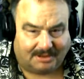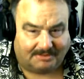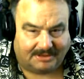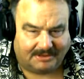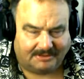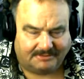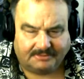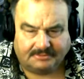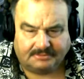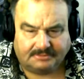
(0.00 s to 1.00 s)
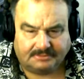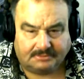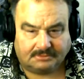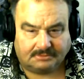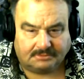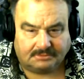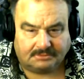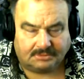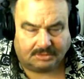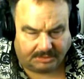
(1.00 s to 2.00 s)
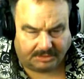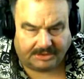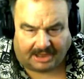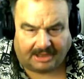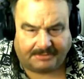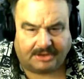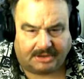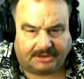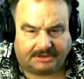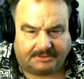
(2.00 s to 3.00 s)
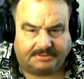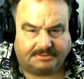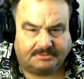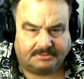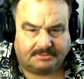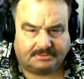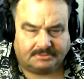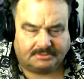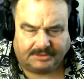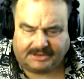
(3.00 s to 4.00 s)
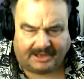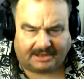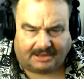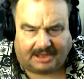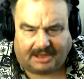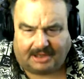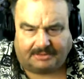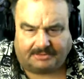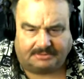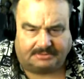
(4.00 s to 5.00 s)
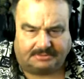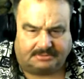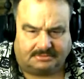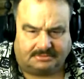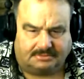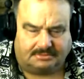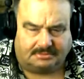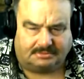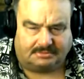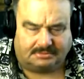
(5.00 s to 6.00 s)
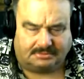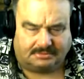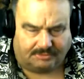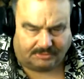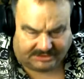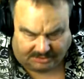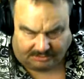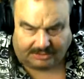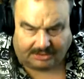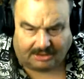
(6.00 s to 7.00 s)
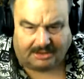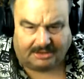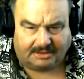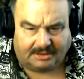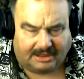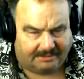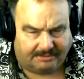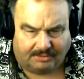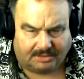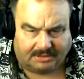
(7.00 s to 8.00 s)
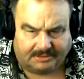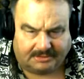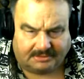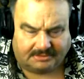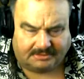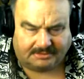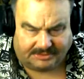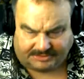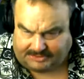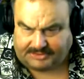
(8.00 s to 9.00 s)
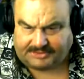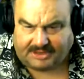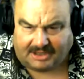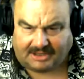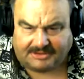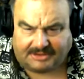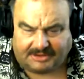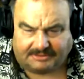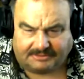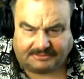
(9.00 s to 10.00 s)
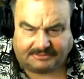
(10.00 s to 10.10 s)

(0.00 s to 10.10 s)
Pardon me. Really gotta be good. We can't allow what's going on anymore. This is disgusting.